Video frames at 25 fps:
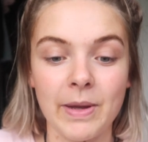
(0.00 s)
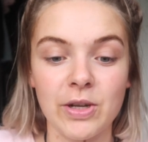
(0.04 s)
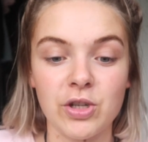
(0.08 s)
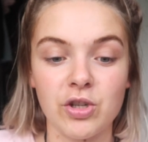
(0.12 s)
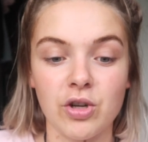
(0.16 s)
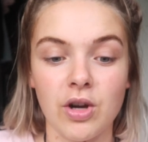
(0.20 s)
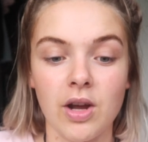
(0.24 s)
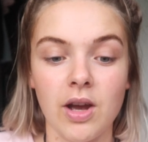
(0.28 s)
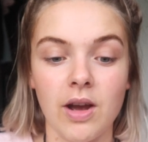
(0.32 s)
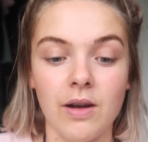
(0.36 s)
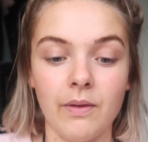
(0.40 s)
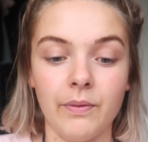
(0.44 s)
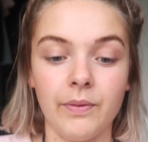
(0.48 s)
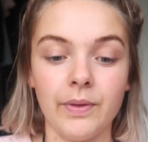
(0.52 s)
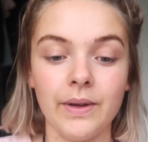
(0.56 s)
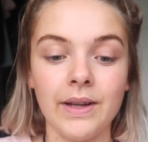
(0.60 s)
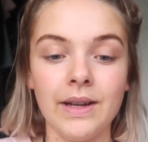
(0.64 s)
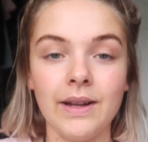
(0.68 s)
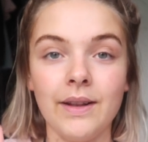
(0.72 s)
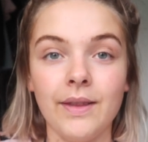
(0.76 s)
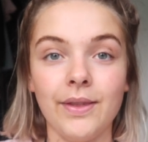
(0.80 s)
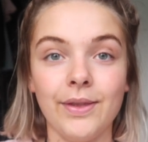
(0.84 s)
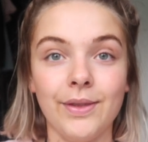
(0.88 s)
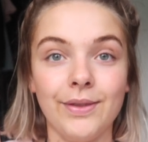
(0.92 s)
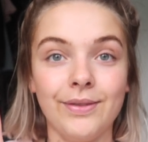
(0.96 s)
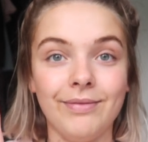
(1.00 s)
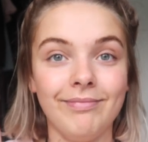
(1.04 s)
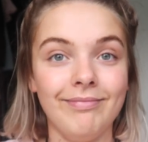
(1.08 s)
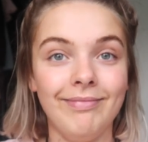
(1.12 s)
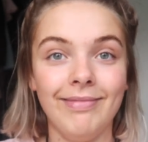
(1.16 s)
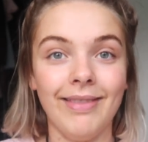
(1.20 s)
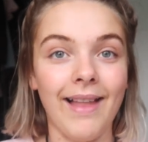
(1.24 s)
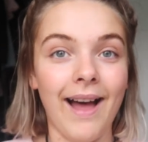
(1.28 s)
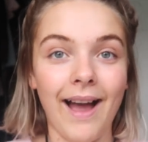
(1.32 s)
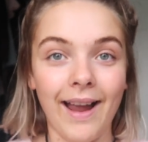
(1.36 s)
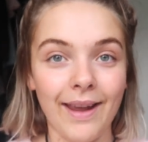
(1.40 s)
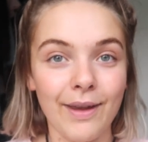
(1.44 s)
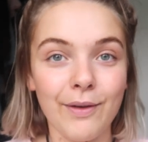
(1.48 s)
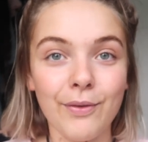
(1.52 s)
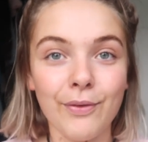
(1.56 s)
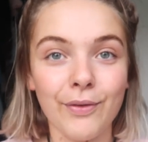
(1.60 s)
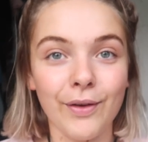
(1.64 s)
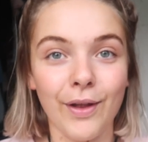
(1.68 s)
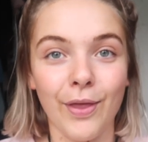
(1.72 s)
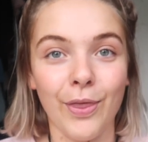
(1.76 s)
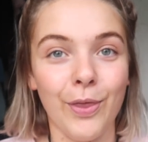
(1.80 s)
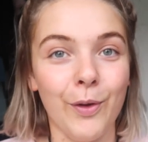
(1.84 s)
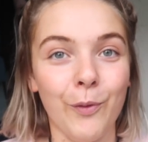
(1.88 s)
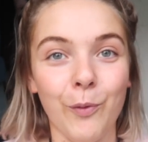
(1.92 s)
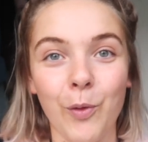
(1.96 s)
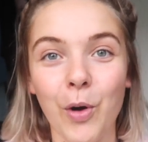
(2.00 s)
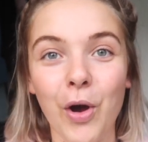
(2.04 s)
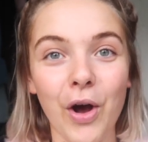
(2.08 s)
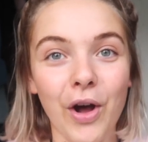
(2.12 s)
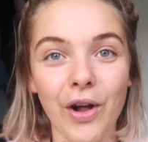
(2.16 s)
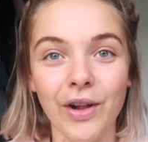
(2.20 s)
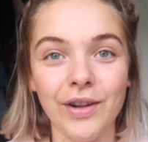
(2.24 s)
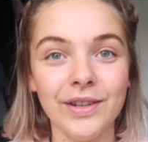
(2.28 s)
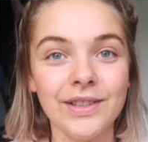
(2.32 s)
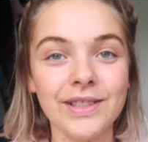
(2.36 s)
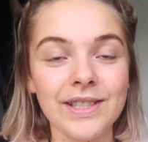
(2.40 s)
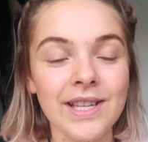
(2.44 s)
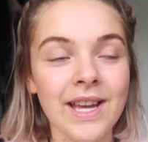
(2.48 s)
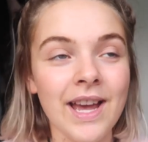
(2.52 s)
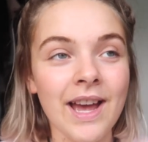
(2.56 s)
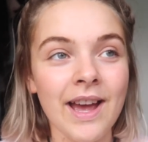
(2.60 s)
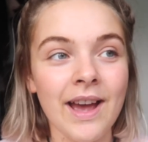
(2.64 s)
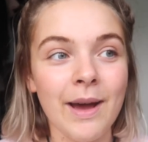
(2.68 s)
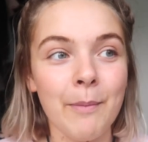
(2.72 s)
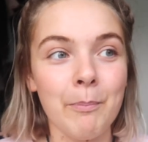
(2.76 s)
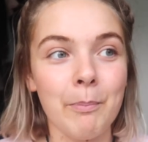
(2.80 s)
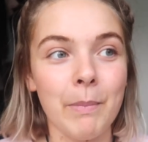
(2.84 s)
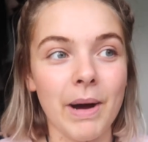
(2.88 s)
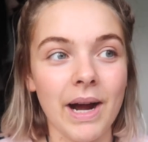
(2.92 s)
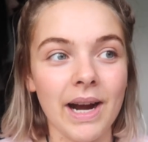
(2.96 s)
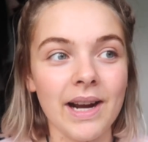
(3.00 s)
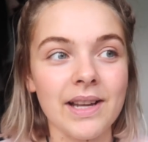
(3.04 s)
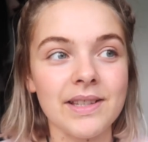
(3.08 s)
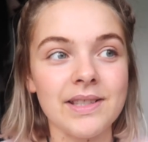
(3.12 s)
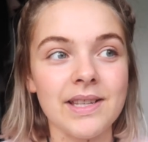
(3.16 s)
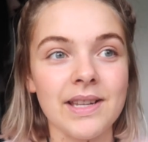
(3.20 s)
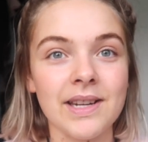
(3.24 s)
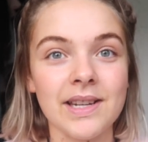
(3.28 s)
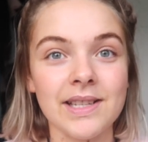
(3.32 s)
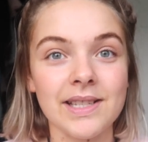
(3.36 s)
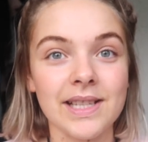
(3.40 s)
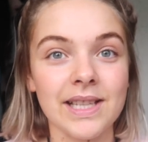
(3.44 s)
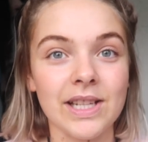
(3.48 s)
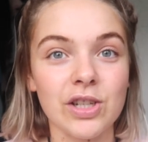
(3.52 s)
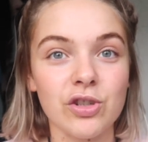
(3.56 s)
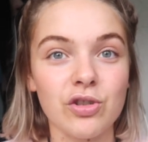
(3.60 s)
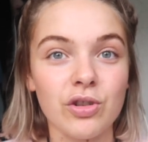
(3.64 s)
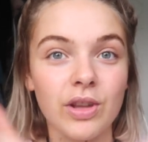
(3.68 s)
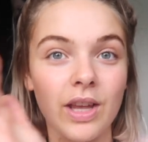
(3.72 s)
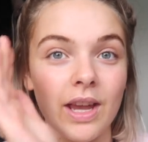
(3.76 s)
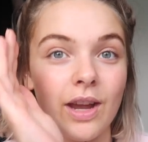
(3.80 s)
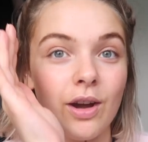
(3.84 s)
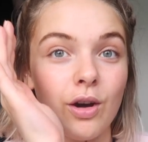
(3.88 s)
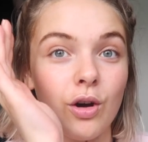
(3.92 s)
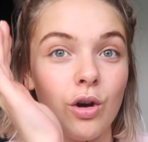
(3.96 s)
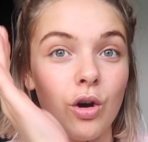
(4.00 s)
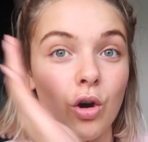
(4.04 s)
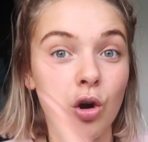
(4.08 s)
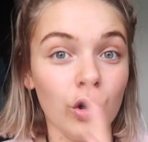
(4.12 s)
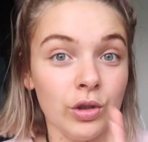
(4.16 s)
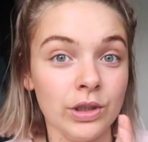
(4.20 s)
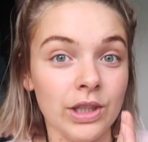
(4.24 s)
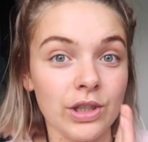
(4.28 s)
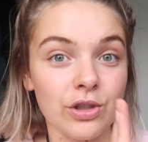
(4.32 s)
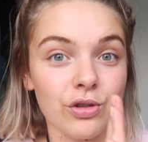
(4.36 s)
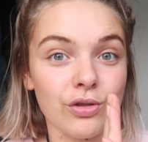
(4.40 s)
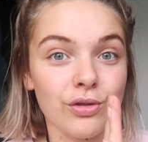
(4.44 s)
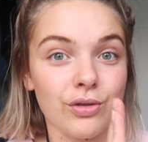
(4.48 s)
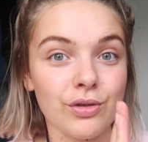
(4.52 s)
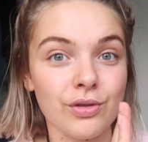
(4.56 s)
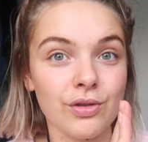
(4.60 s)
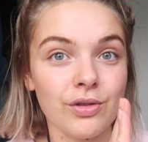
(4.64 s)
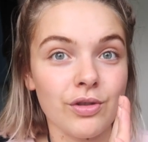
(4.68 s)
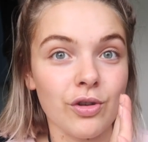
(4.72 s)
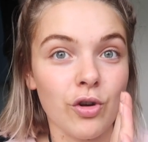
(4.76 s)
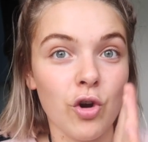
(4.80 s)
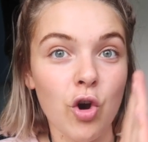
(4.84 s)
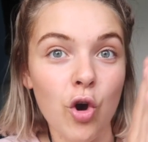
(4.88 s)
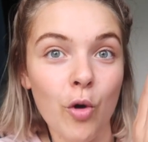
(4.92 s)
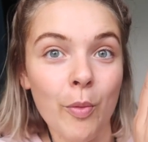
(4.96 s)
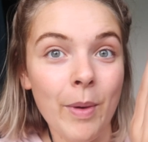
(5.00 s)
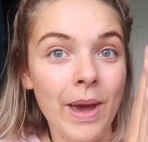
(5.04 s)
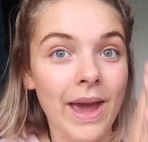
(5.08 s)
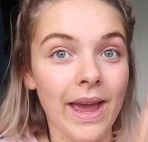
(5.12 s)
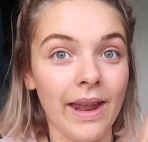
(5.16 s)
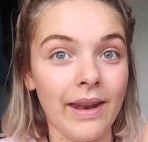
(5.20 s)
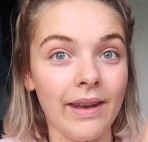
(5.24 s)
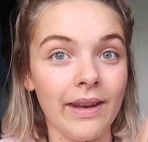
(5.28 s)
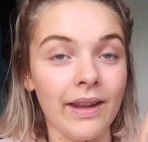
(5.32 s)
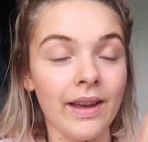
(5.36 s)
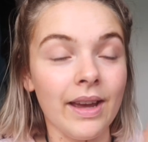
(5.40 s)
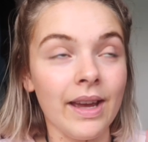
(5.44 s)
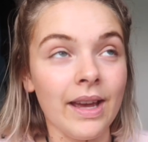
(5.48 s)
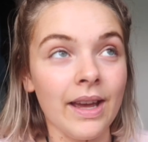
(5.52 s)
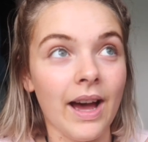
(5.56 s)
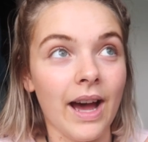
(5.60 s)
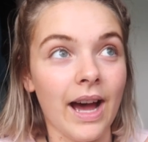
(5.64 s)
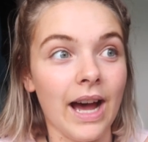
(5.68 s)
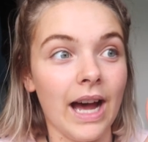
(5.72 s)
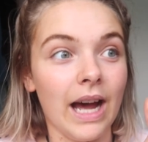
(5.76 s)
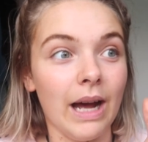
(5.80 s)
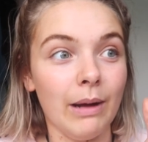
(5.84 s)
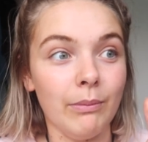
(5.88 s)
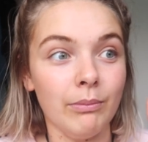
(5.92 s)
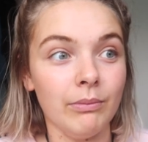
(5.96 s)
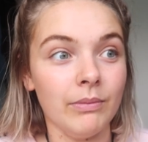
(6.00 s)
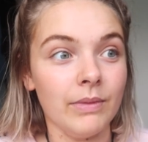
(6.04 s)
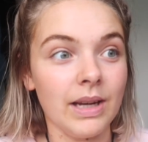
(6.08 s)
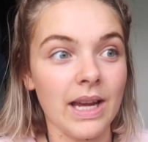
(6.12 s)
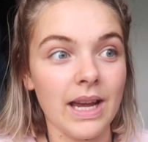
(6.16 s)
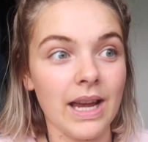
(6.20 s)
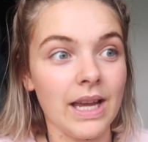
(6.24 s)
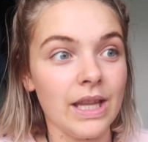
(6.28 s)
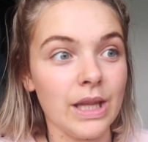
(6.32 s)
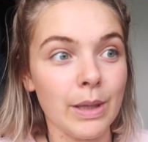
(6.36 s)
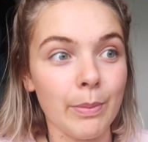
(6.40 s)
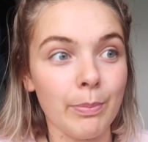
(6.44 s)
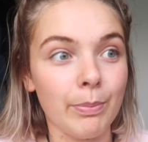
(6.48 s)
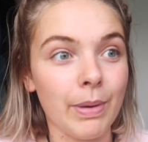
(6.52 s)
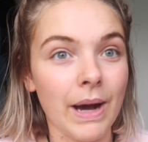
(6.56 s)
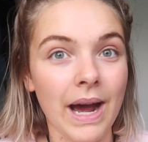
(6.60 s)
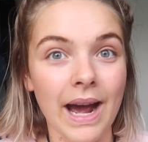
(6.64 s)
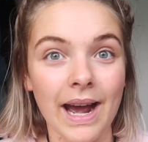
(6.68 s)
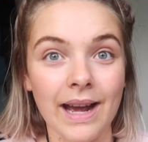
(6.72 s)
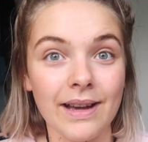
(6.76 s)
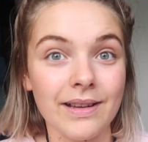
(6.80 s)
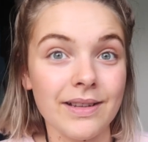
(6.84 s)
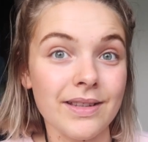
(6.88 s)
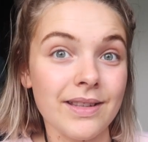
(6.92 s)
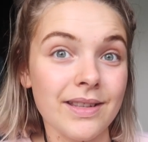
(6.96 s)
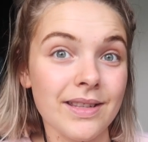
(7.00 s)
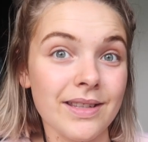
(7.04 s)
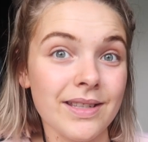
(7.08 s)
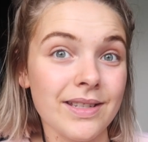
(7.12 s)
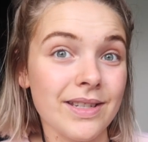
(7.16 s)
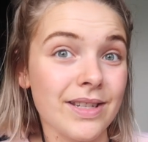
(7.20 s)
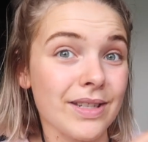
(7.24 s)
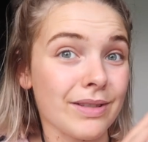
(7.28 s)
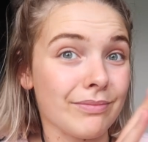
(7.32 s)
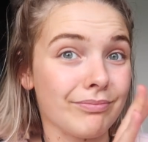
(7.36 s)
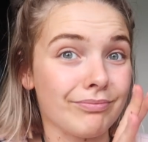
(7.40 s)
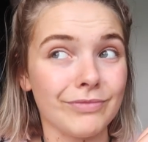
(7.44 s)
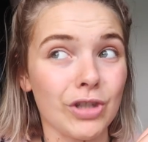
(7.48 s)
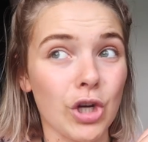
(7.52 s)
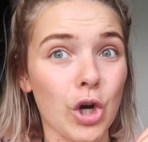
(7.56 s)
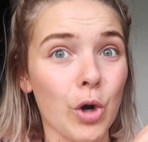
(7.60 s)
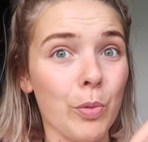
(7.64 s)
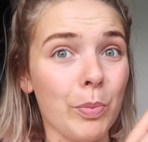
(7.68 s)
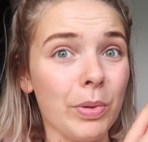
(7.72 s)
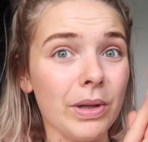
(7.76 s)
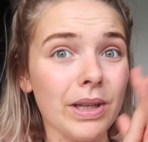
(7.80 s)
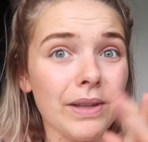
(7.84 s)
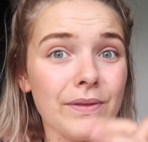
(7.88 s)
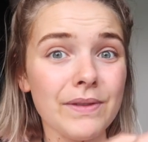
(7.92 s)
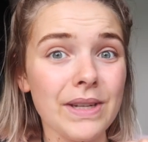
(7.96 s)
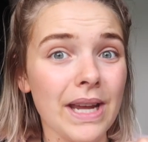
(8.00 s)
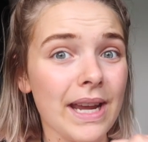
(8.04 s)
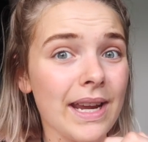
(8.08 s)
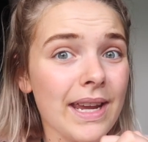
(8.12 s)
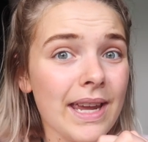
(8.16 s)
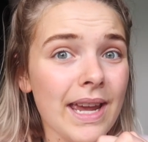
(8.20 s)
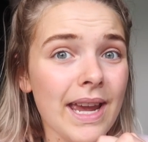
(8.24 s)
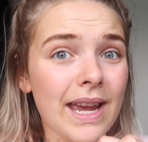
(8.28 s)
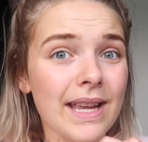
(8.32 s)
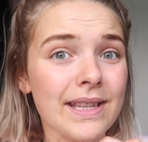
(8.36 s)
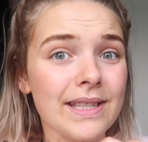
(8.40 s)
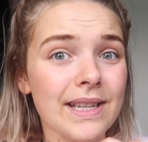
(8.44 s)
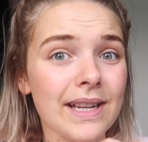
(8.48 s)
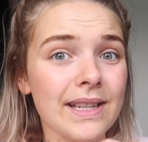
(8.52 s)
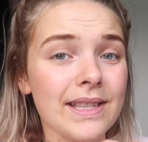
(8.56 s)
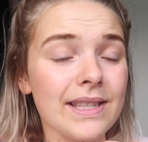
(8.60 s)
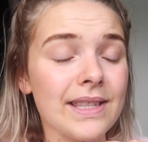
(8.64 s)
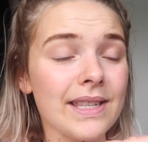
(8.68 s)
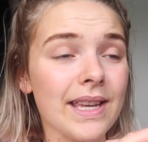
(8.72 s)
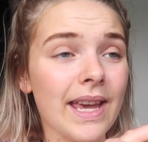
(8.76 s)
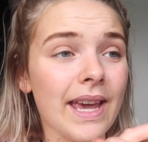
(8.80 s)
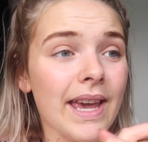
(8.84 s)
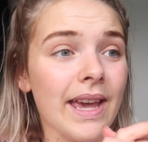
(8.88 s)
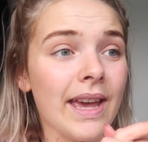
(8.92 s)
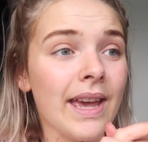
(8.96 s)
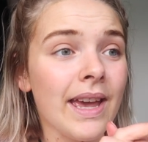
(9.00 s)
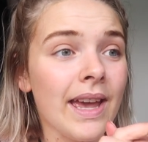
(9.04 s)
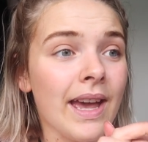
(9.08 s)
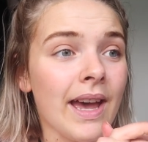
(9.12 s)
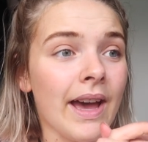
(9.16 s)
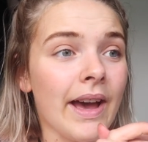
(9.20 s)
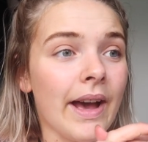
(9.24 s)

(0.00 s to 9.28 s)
picture of life and the world, marketing has literally only just come in um in the past couple of decades, I'd say.